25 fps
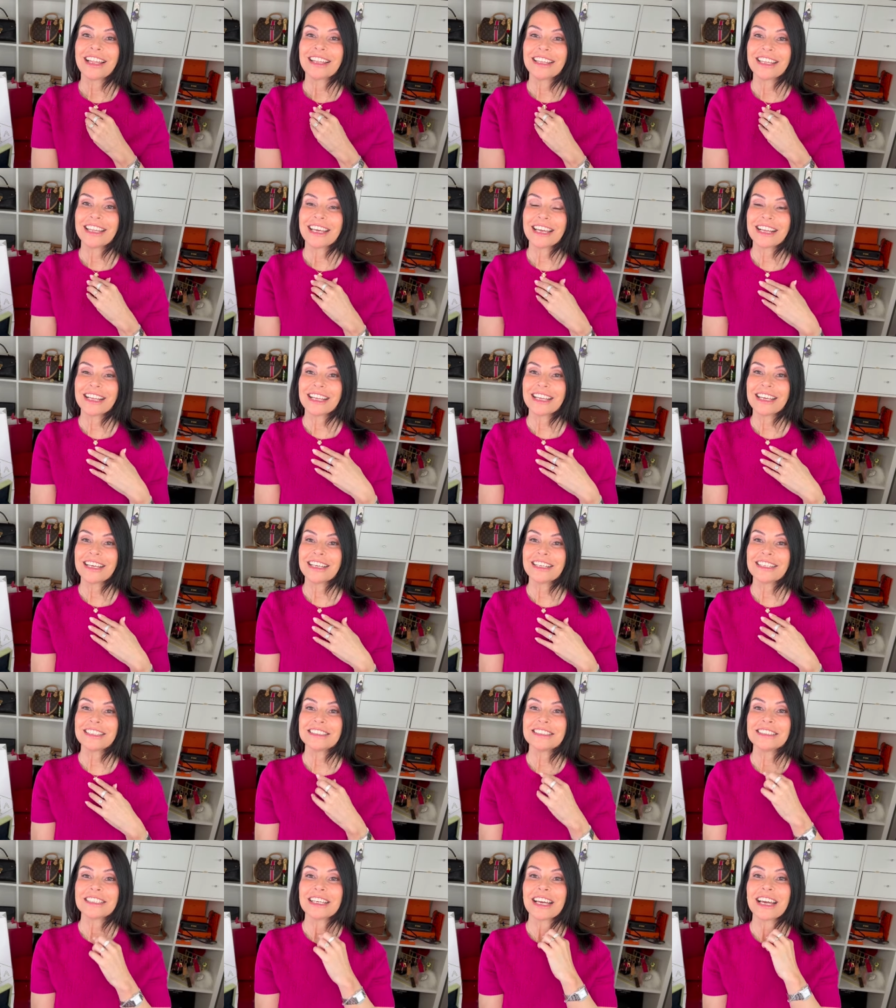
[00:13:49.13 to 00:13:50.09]

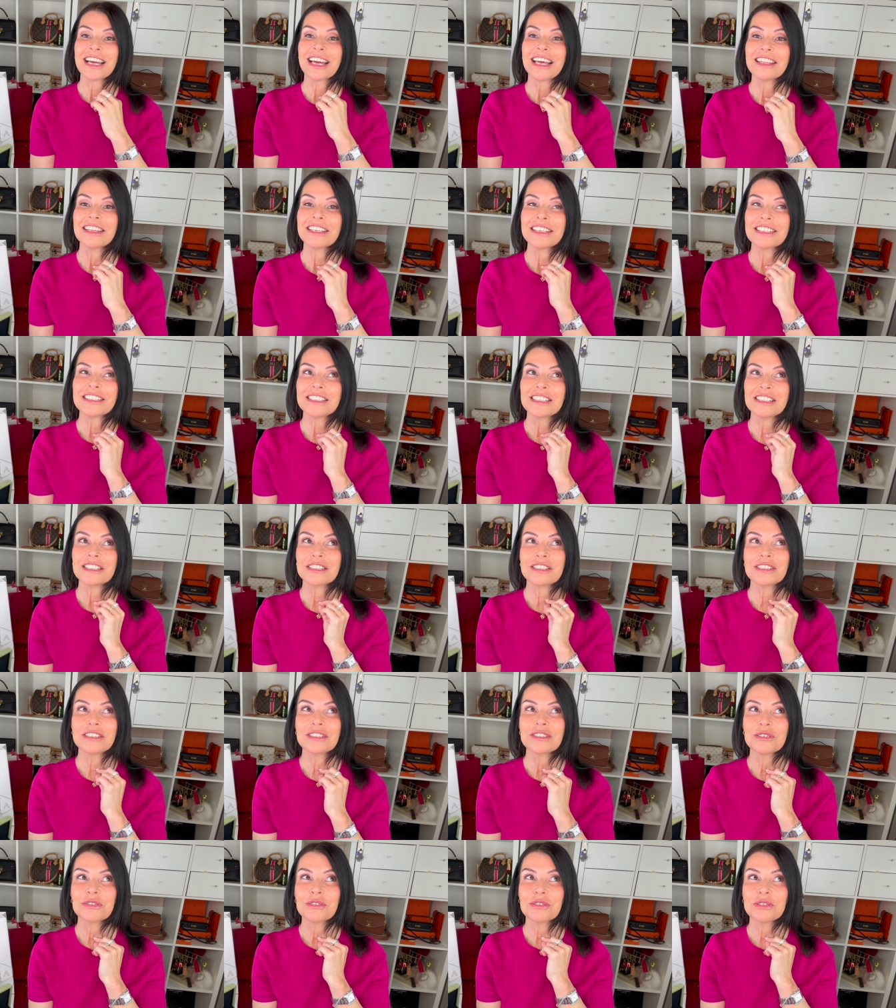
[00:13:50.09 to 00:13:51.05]
necklace and ah, this
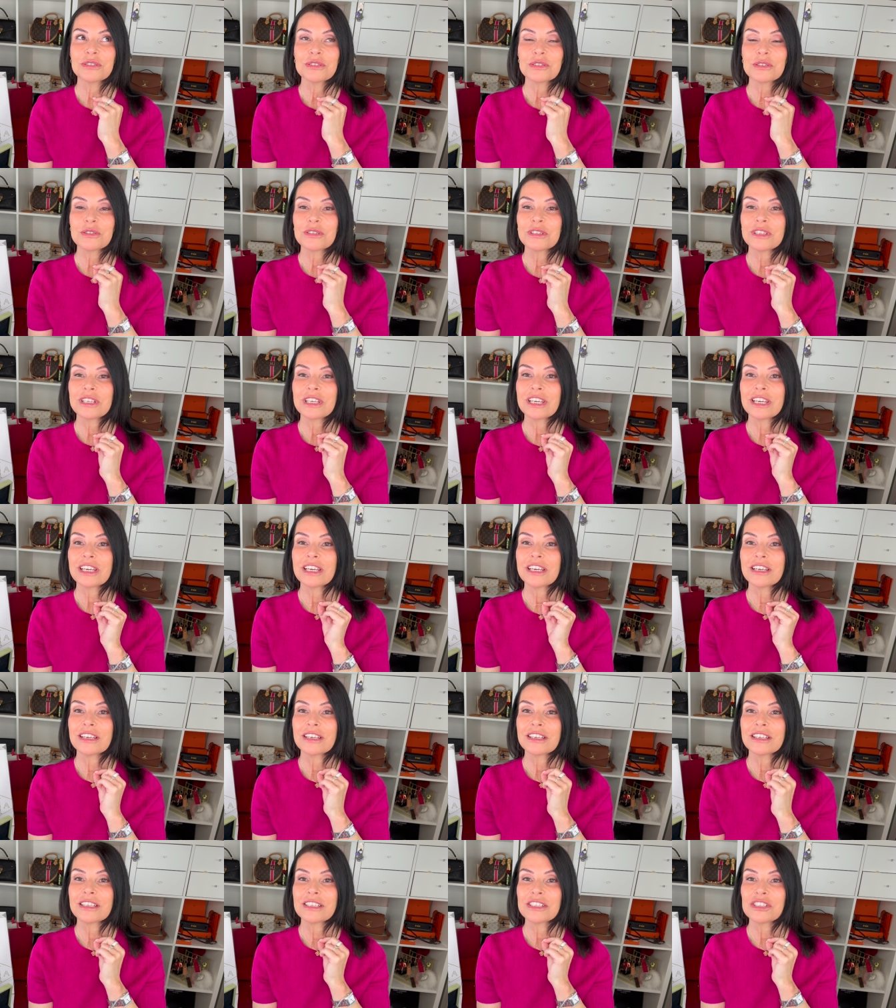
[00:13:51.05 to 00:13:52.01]
is also
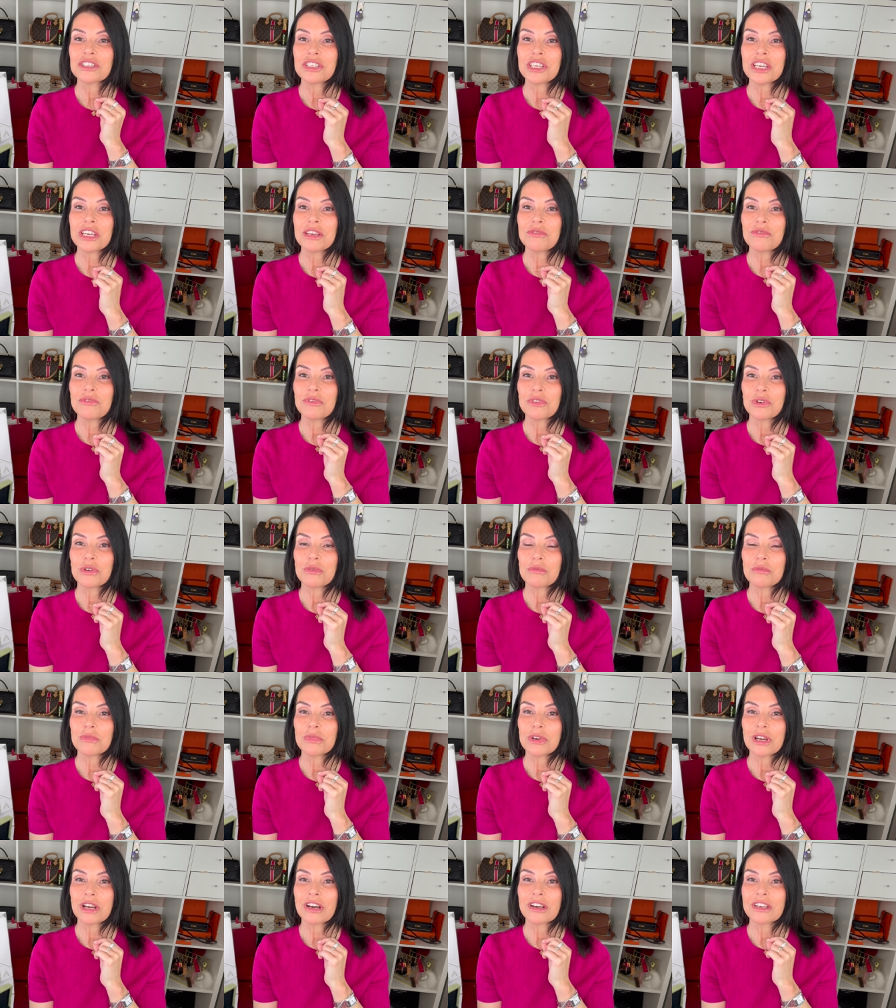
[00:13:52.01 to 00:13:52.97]
the chain from
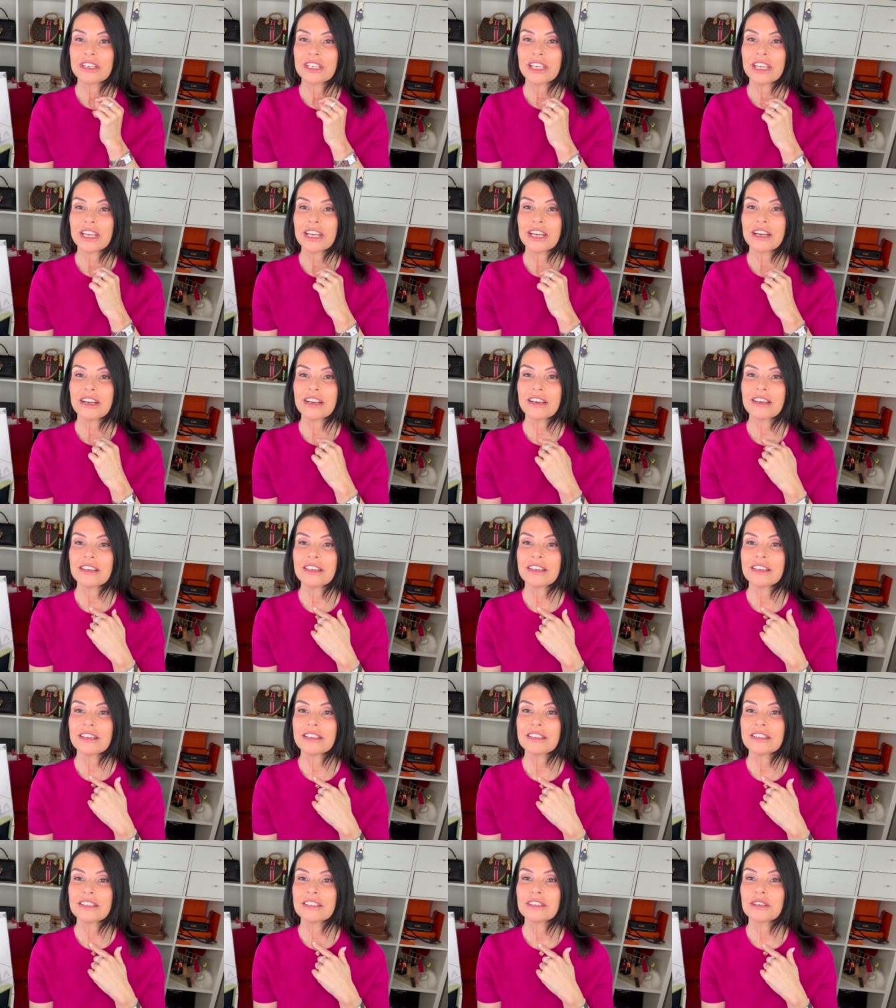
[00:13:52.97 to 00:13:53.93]
Cartier
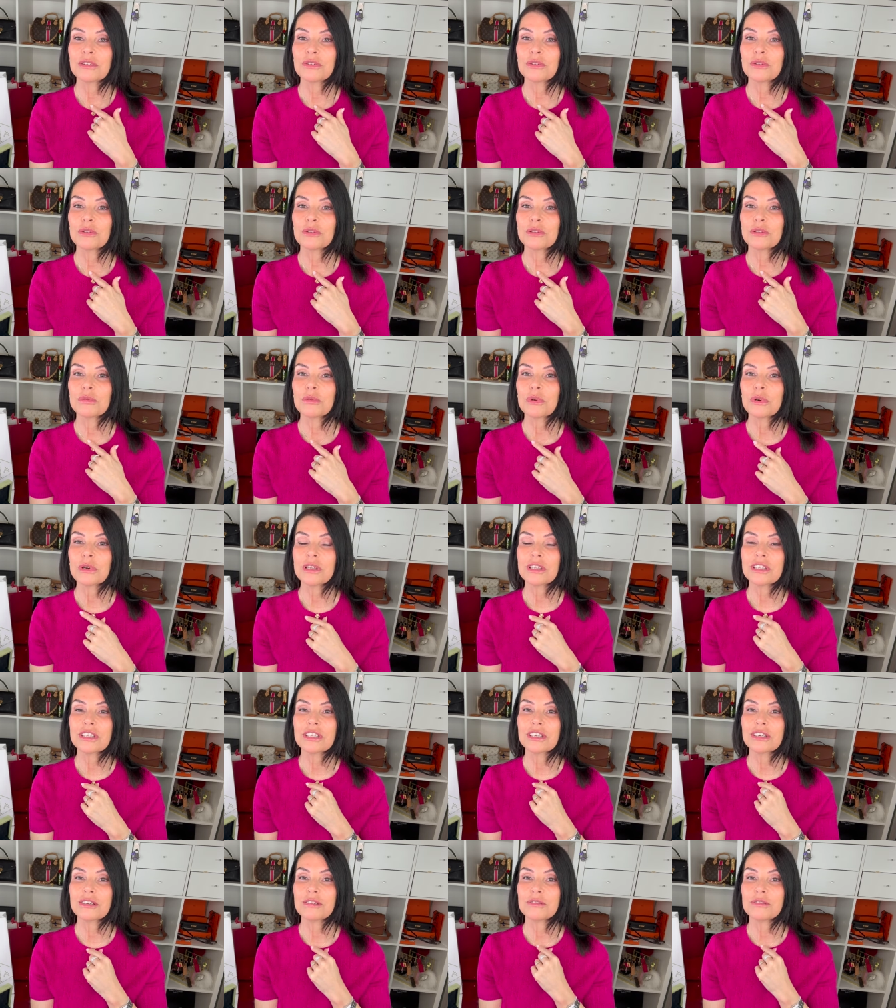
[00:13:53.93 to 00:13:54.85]
the older one